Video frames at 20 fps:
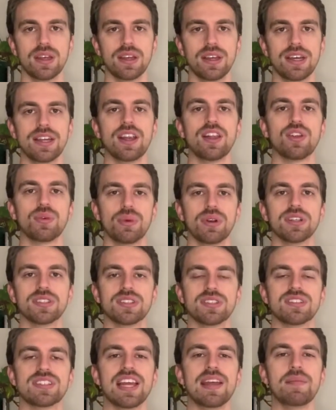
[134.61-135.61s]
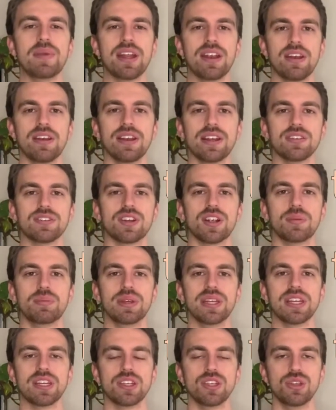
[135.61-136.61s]
In other words, the same areas are
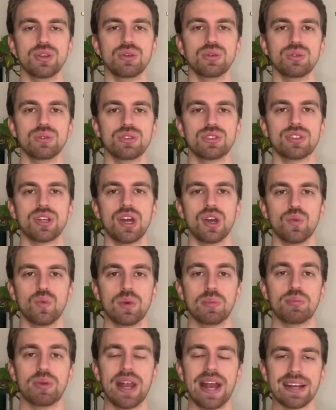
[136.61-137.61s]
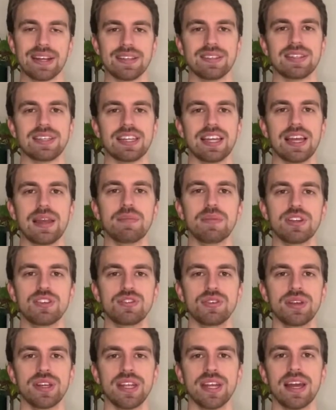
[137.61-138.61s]
being used when practicing
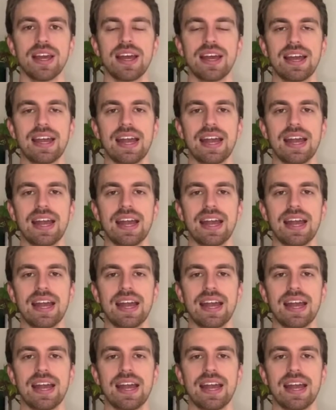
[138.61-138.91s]
imagery